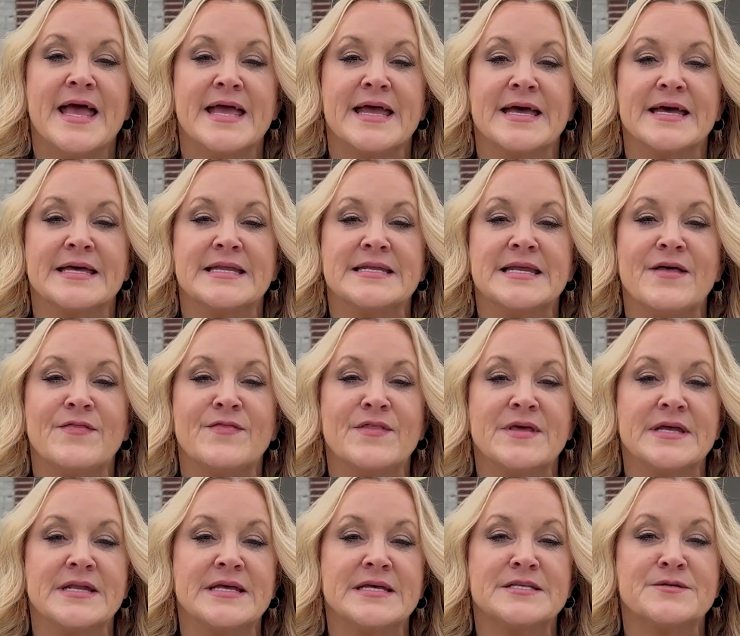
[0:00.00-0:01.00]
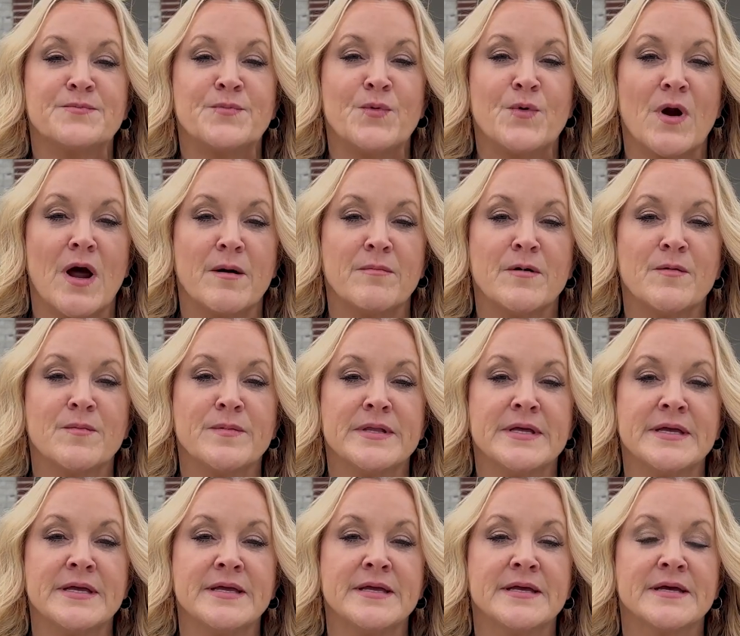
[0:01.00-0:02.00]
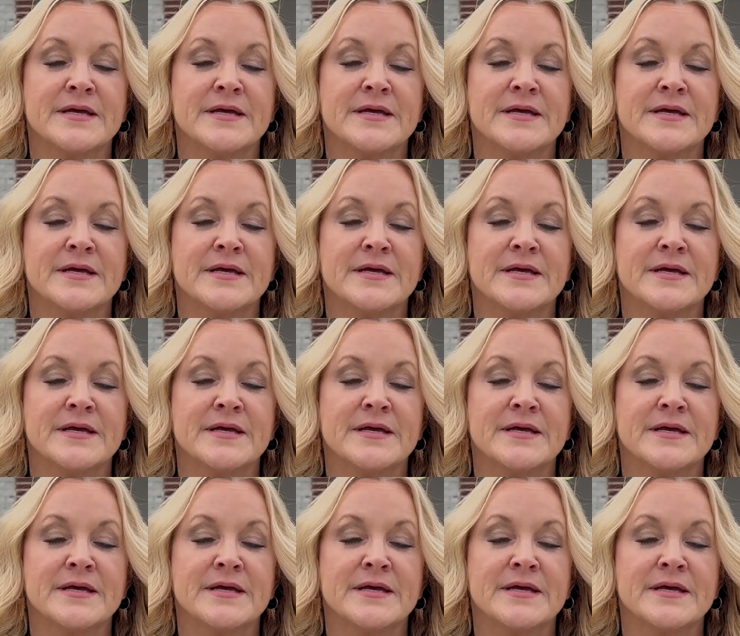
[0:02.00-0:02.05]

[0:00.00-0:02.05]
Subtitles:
and then it's probably